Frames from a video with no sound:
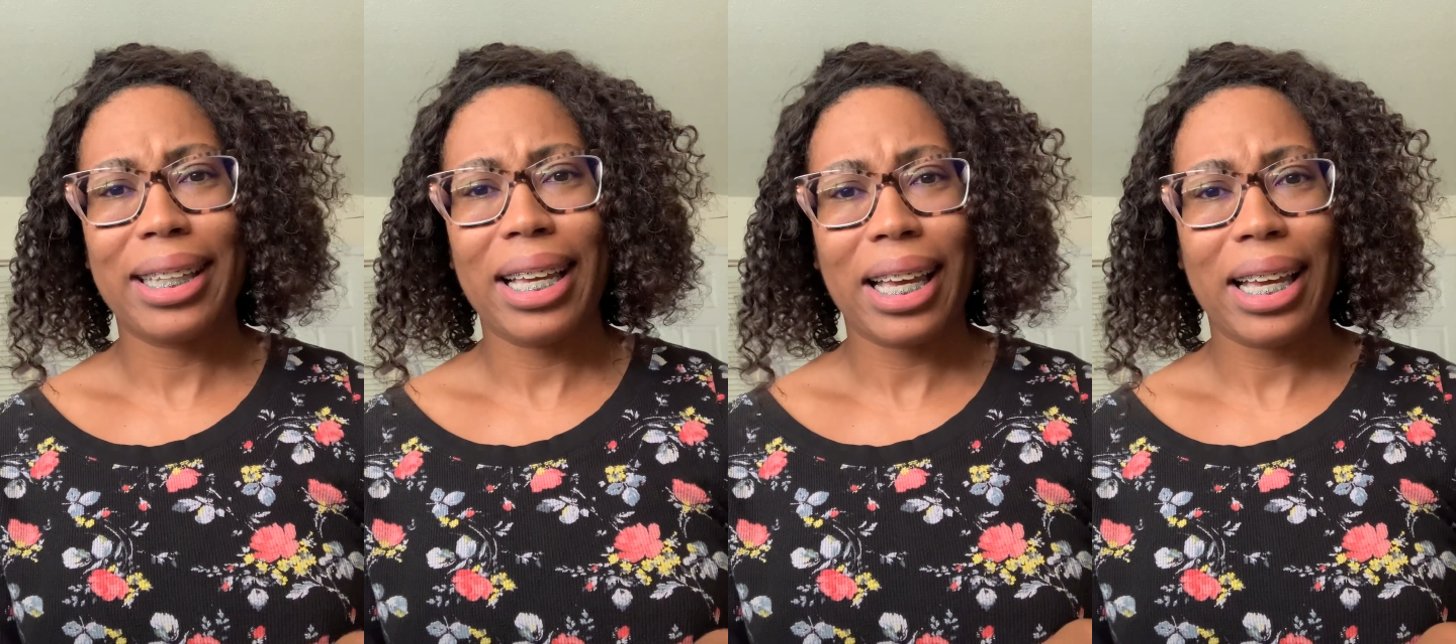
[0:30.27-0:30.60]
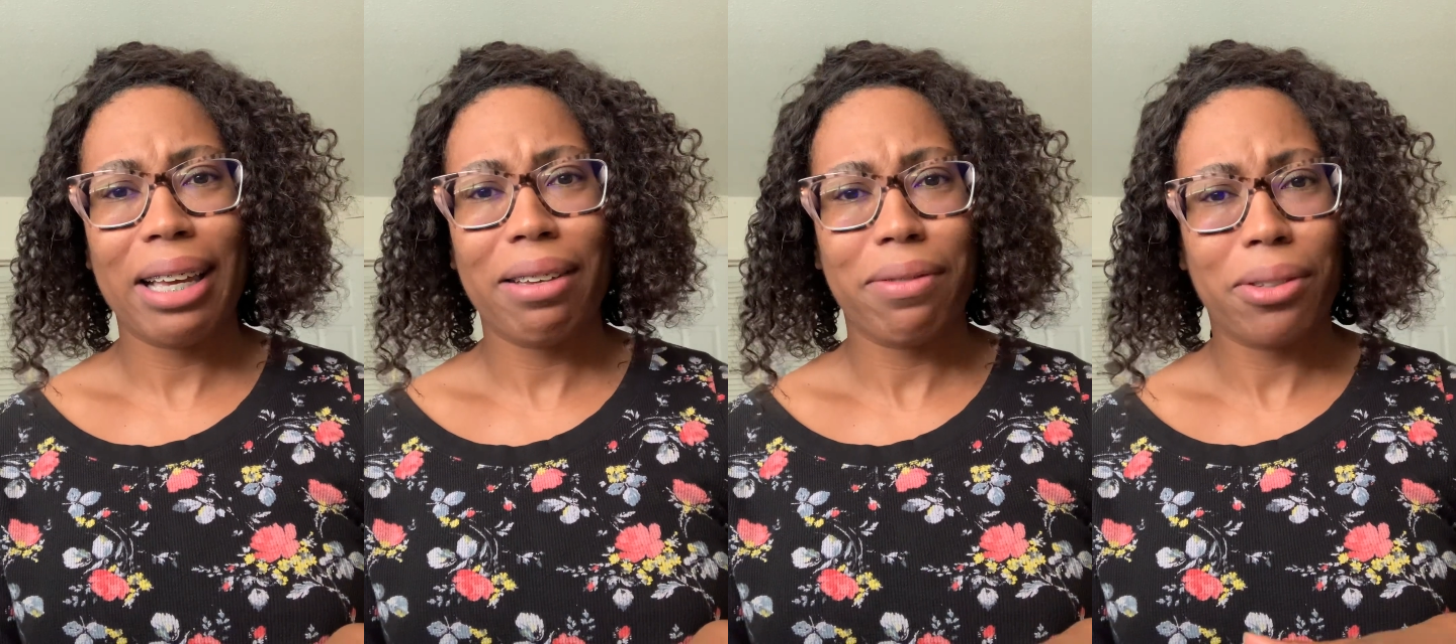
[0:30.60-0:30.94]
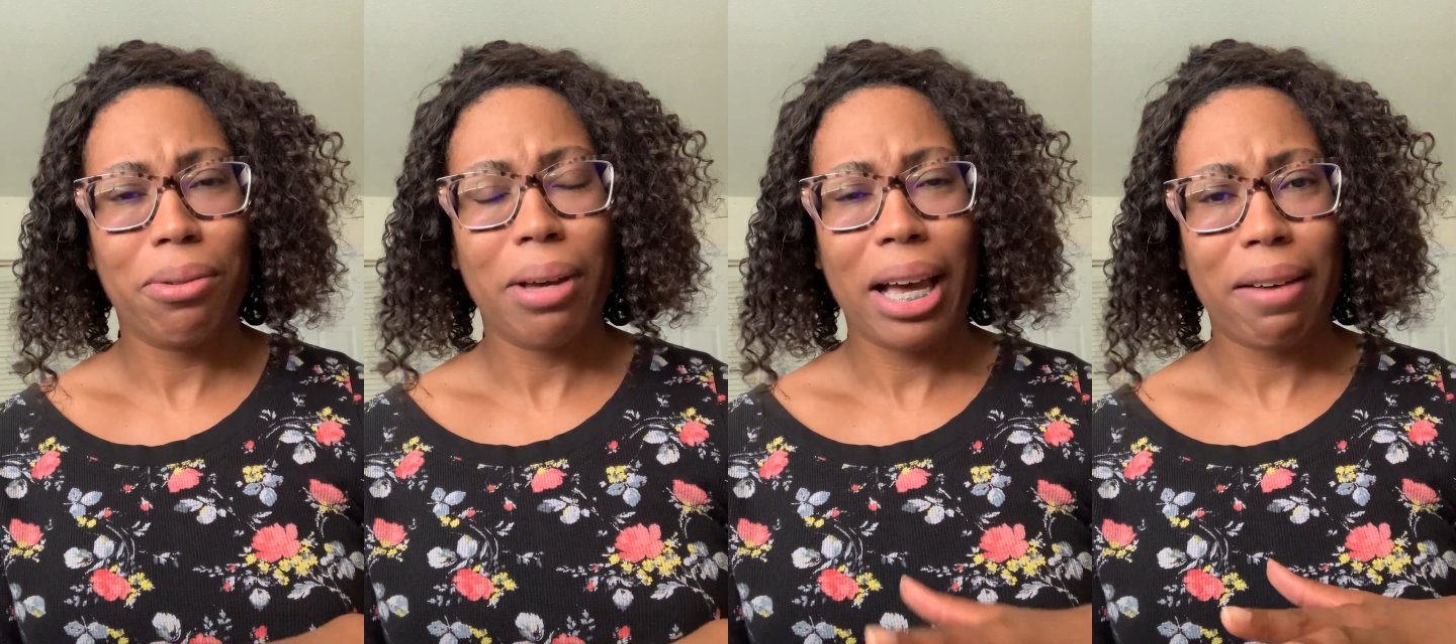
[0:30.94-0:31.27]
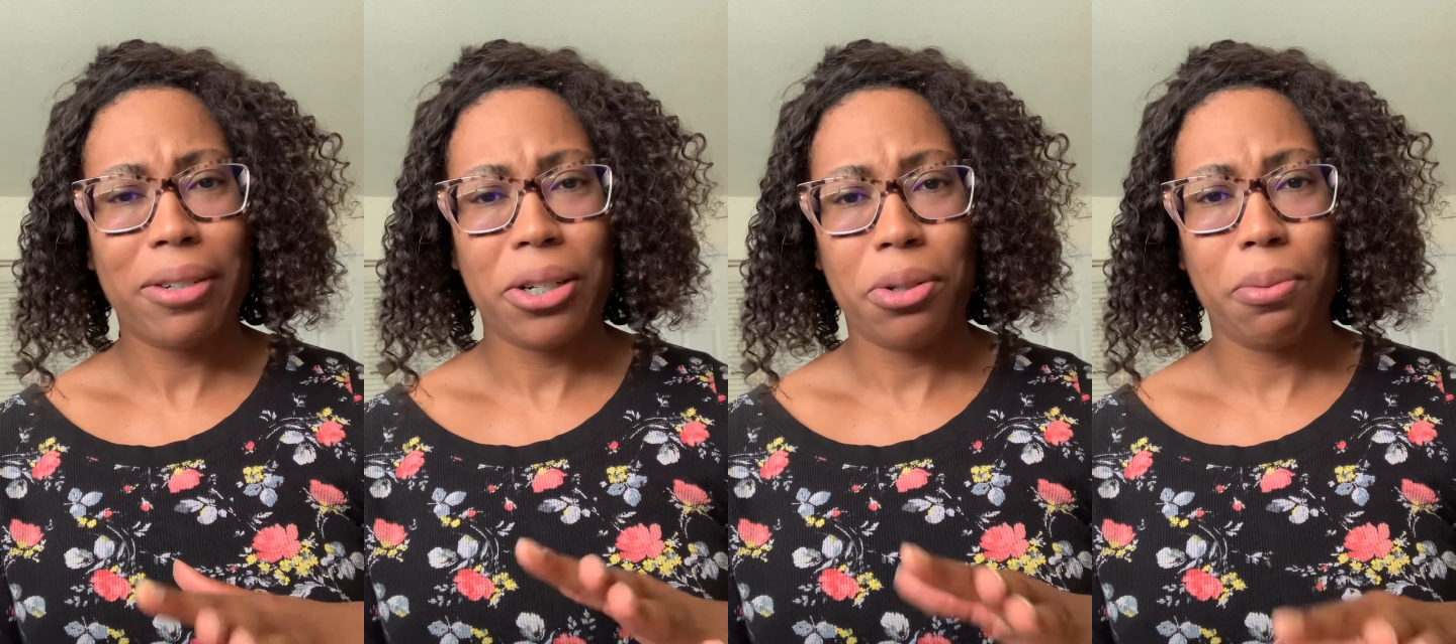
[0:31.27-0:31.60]
that if you have
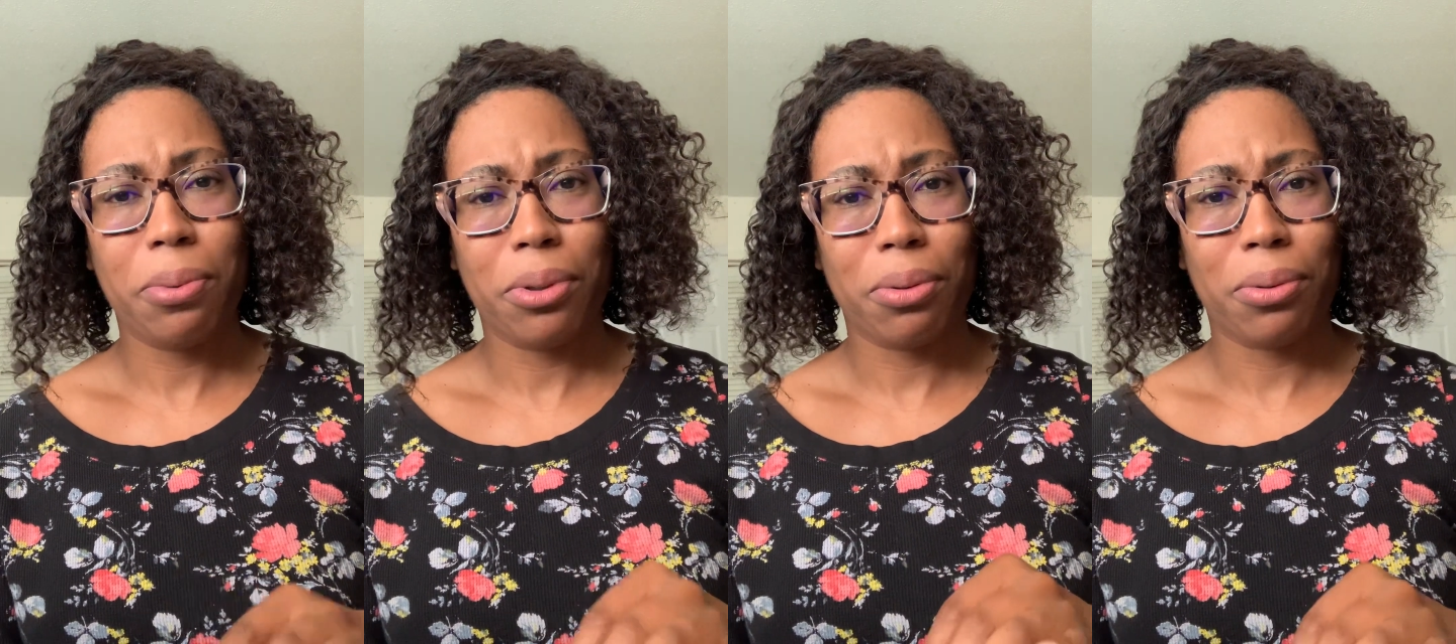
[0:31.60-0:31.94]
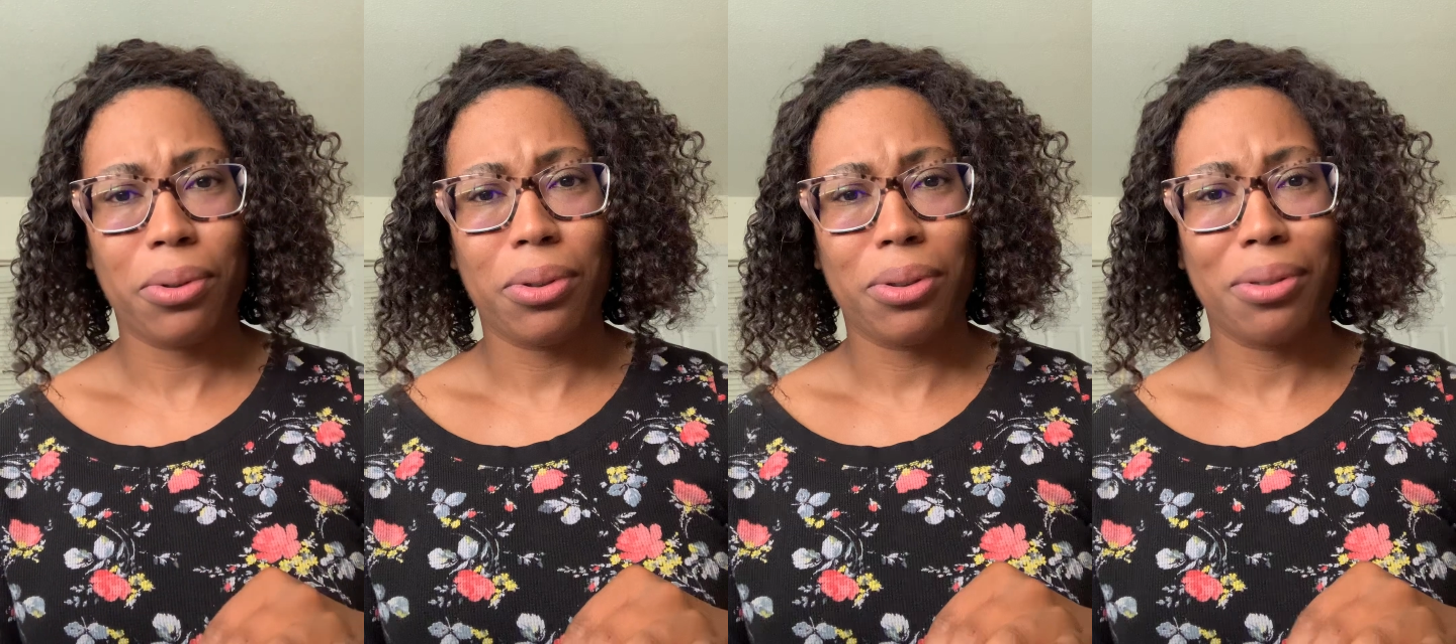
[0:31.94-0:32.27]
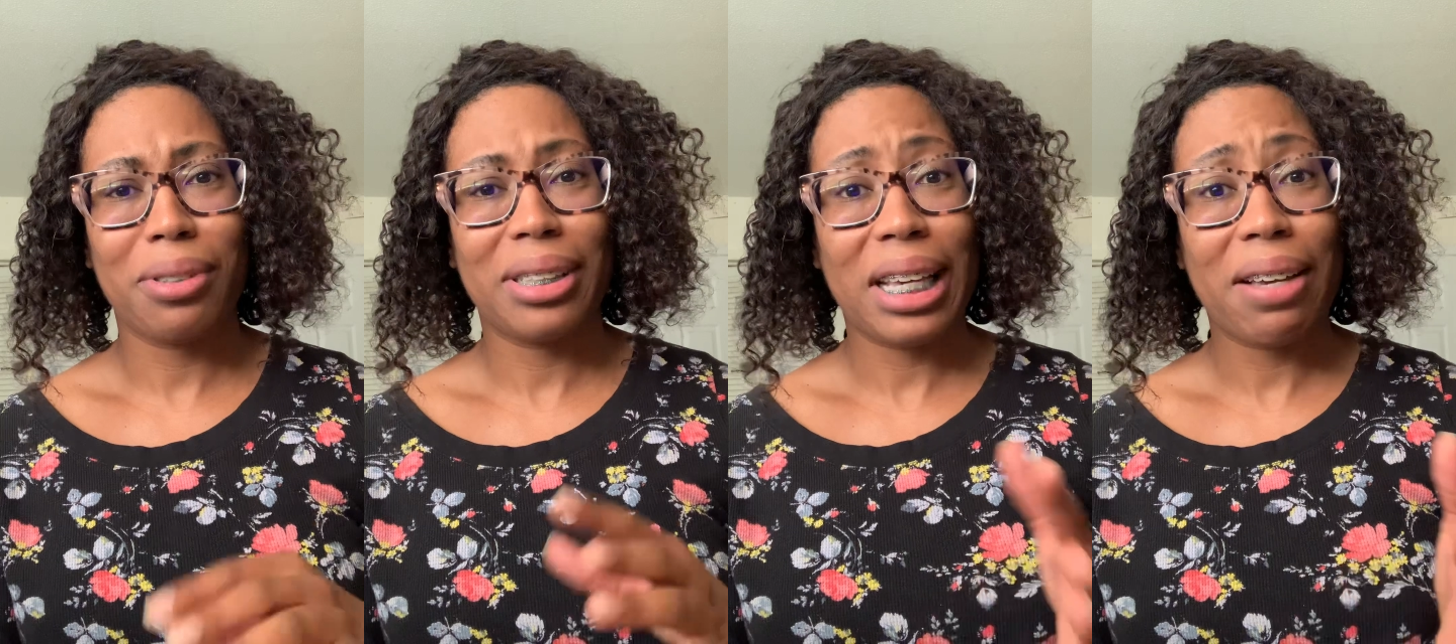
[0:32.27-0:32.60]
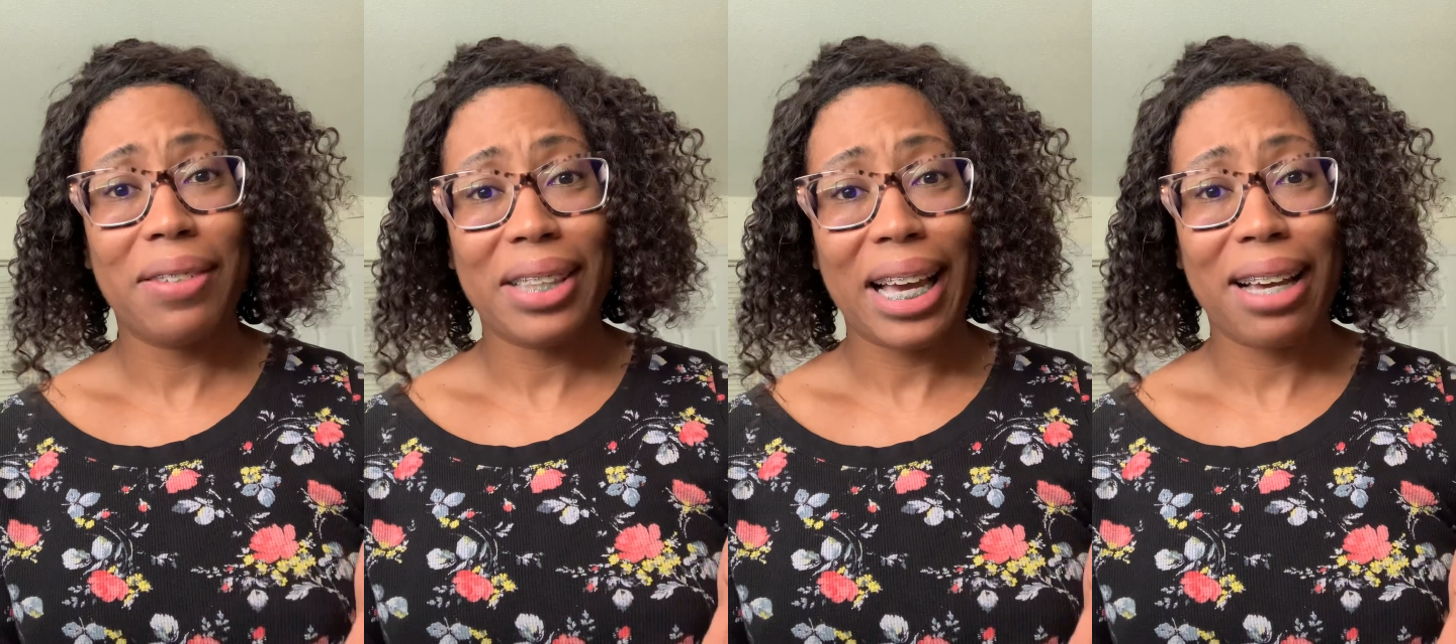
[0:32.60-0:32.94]
a Jupiter rule
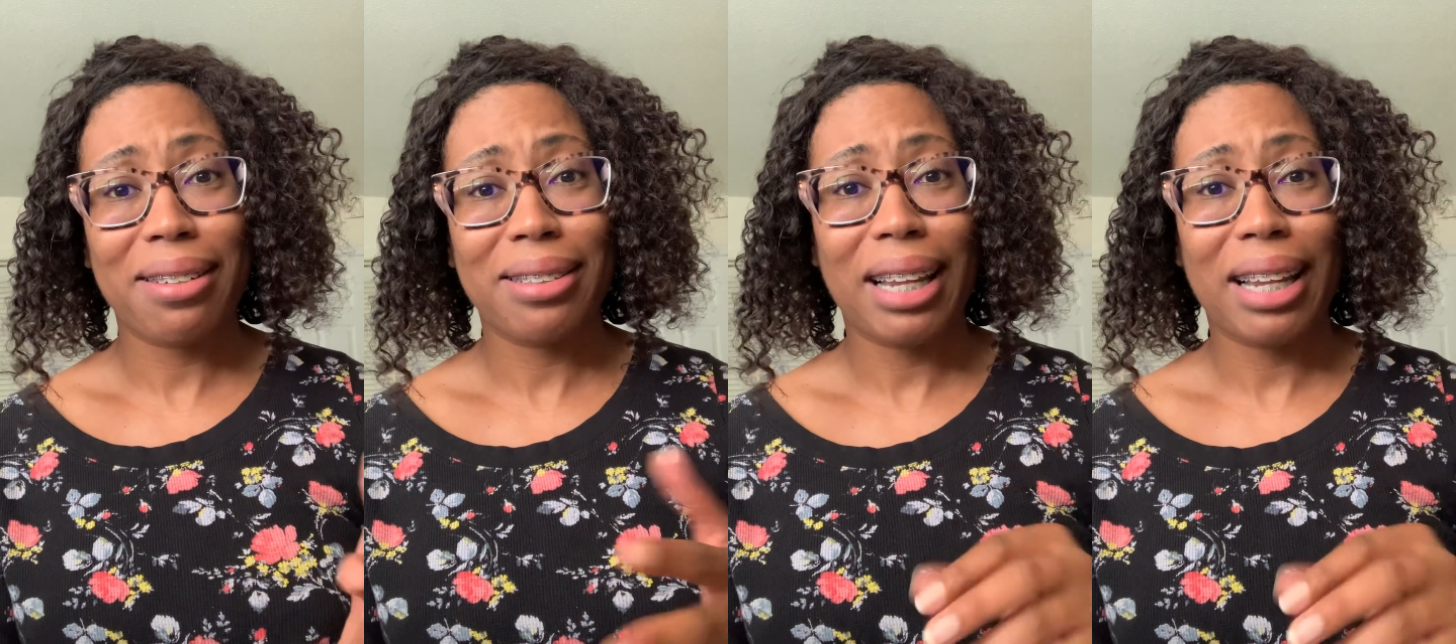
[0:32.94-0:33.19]
seventh house,